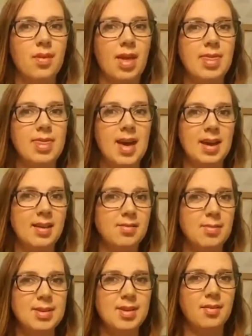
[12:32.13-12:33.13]
That gives
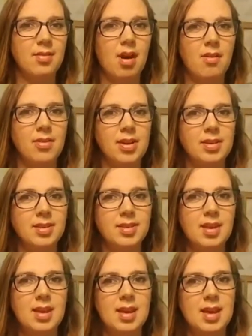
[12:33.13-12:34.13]
me
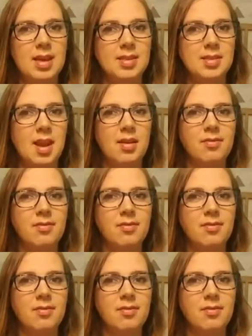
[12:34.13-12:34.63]
self-confidence instead